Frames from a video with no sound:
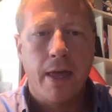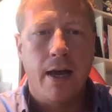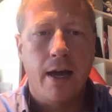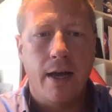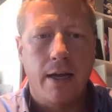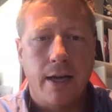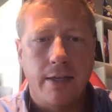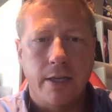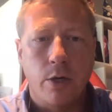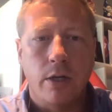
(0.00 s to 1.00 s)
and
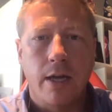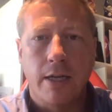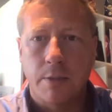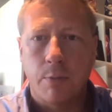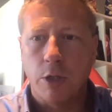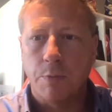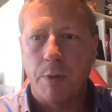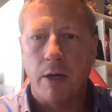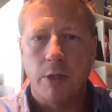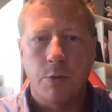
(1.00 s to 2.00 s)
has a good customer
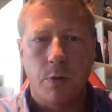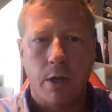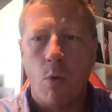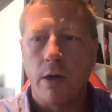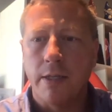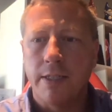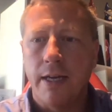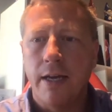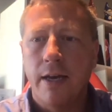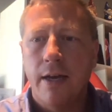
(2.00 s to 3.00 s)
experience with a
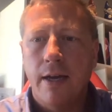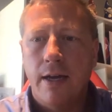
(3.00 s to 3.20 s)
warranty.